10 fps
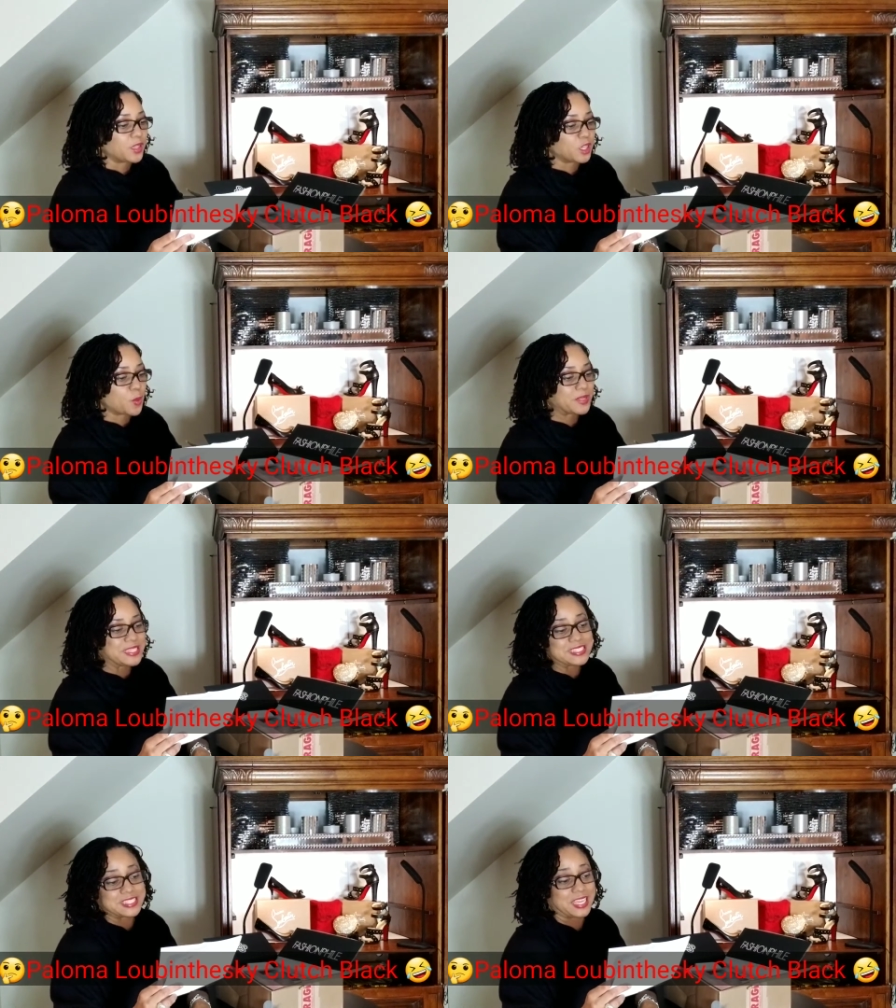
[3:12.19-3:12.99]

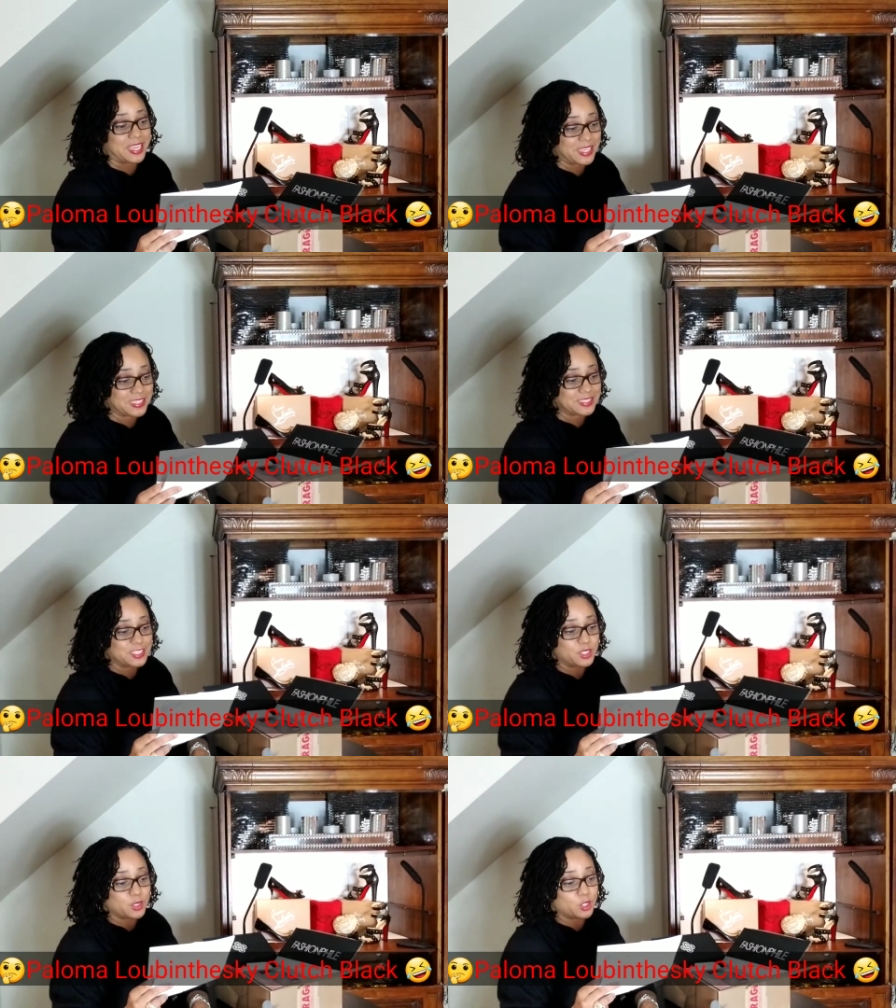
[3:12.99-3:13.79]
Lobodinsky,
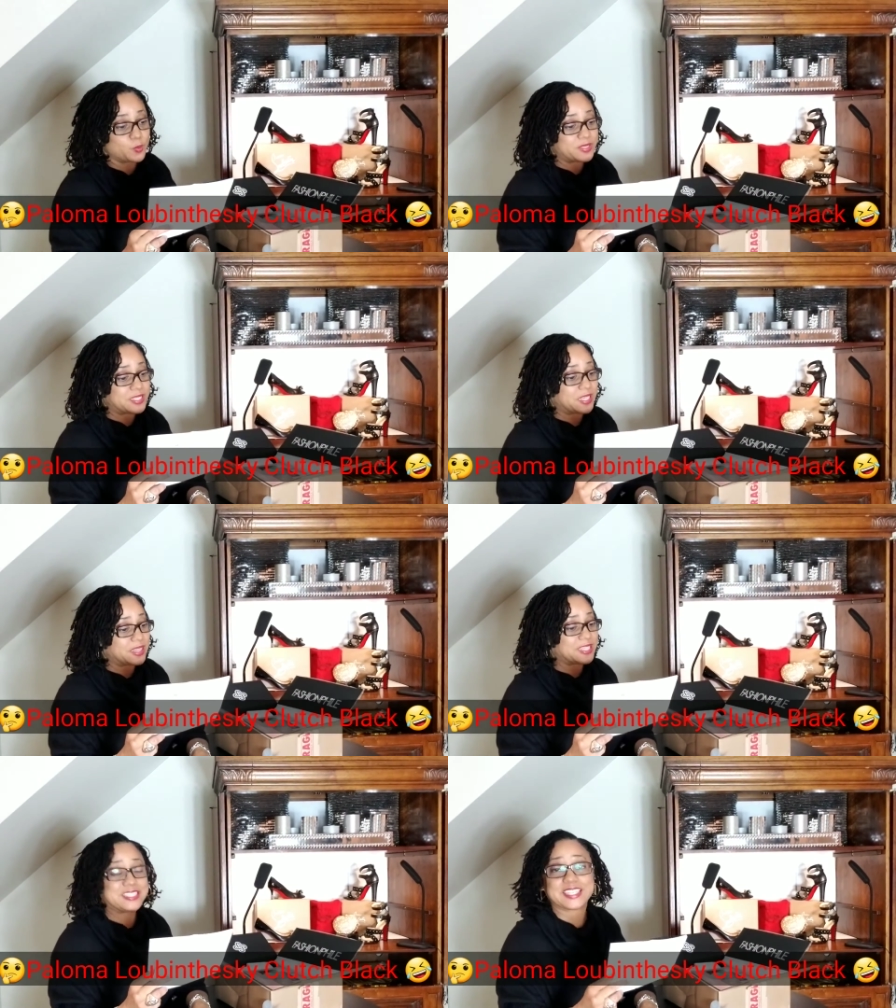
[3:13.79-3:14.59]

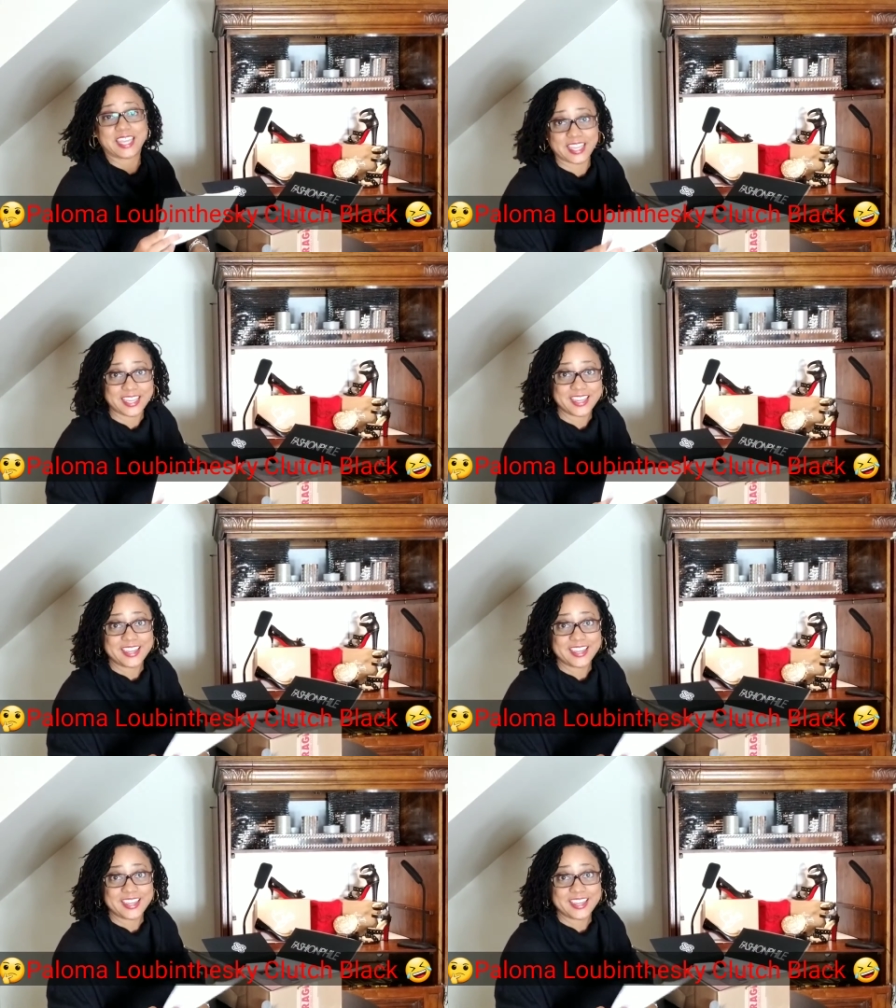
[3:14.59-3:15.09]
Lubotinvinsky.